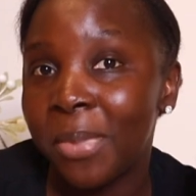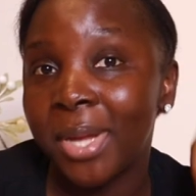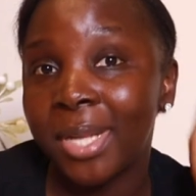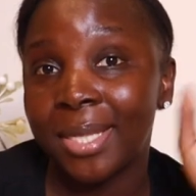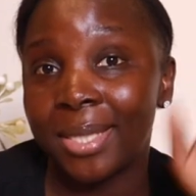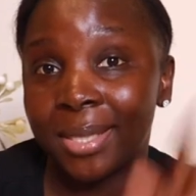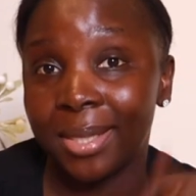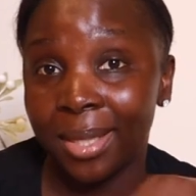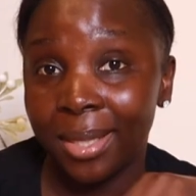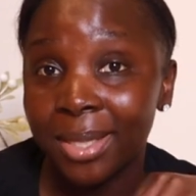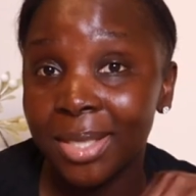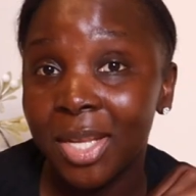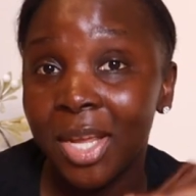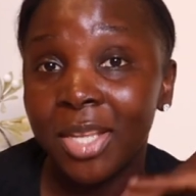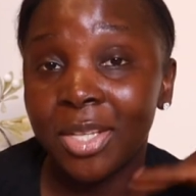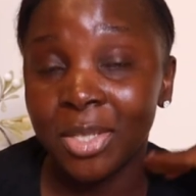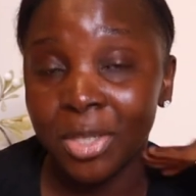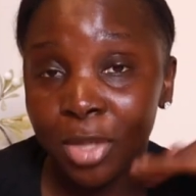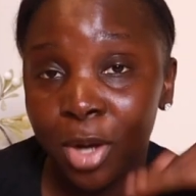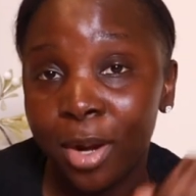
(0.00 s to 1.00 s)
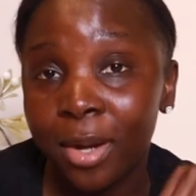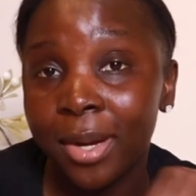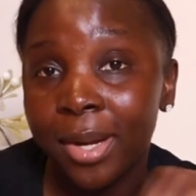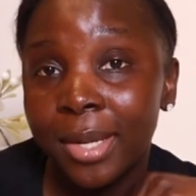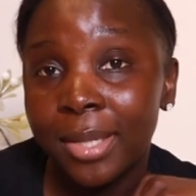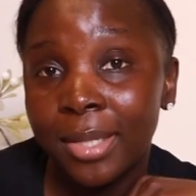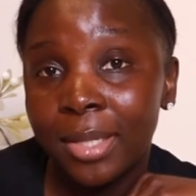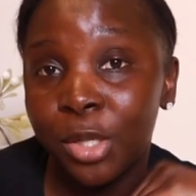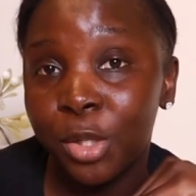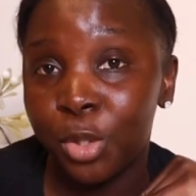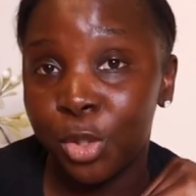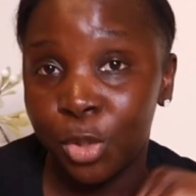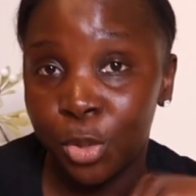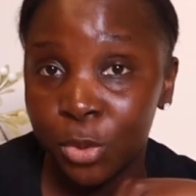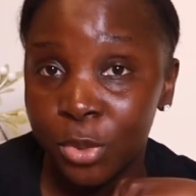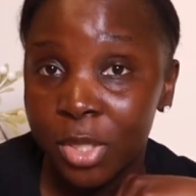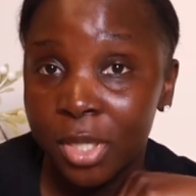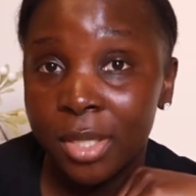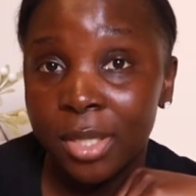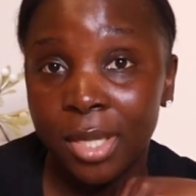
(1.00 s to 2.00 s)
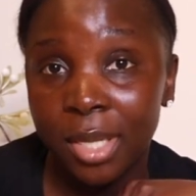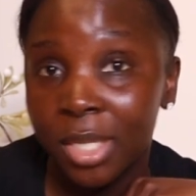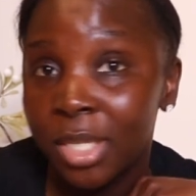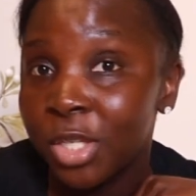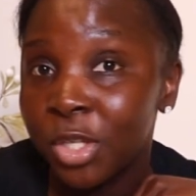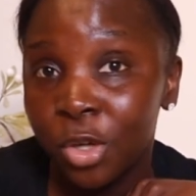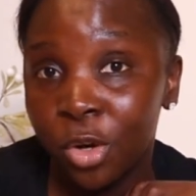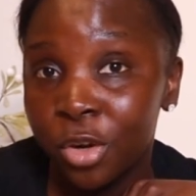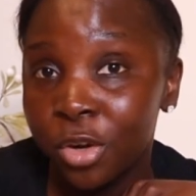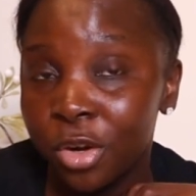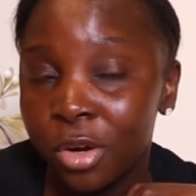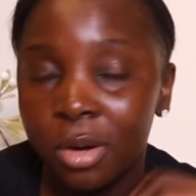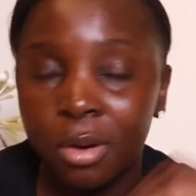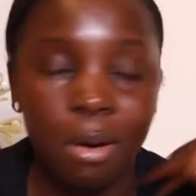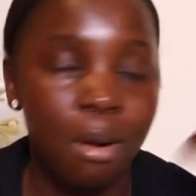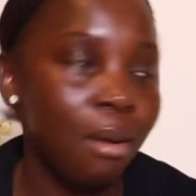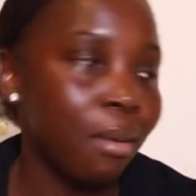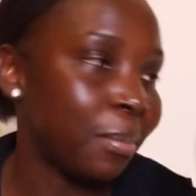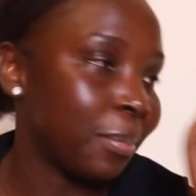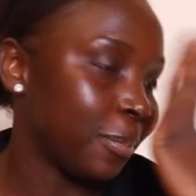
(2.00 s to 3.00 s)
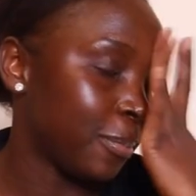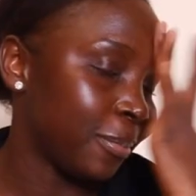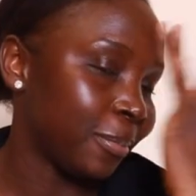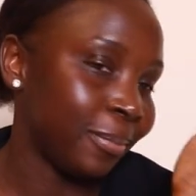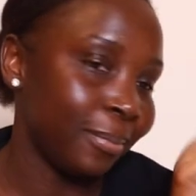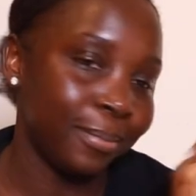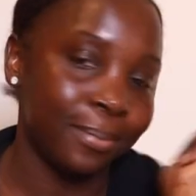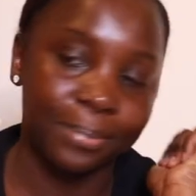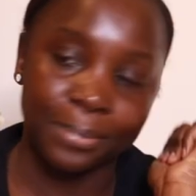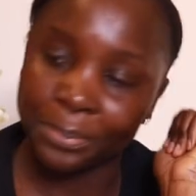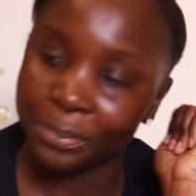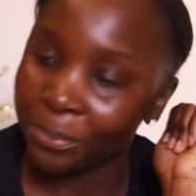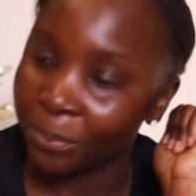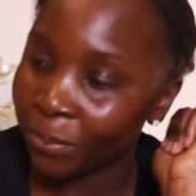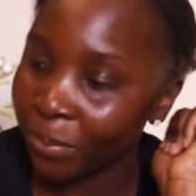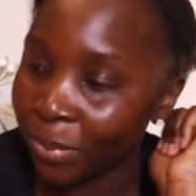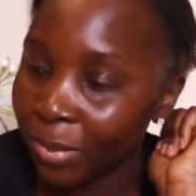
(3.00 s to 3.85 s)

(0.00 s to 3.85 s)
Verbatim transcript: But since I started using this toner, uh, mm,